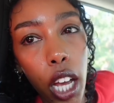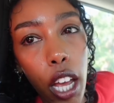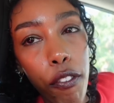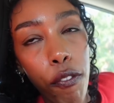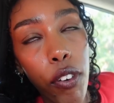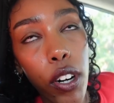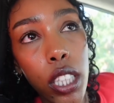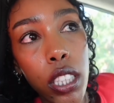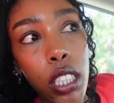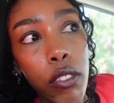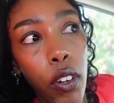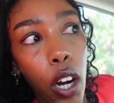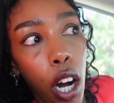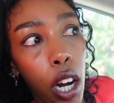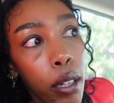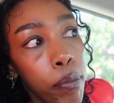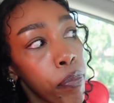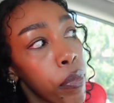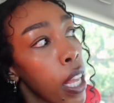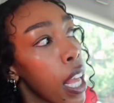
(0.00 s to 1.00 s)
Okay, first of all,
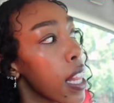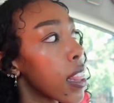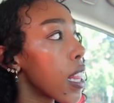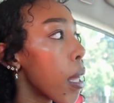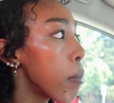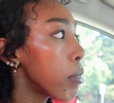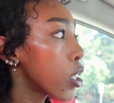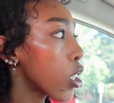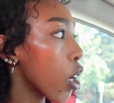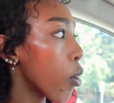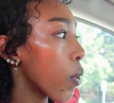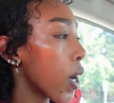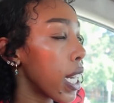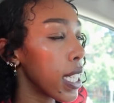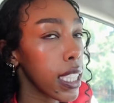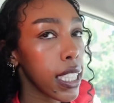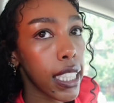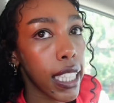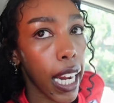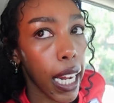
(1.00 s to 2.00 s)
let me tell you what I
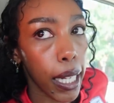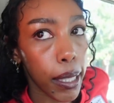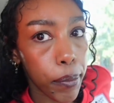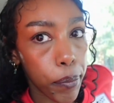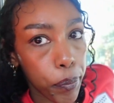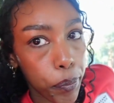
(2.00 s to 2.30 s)
did today.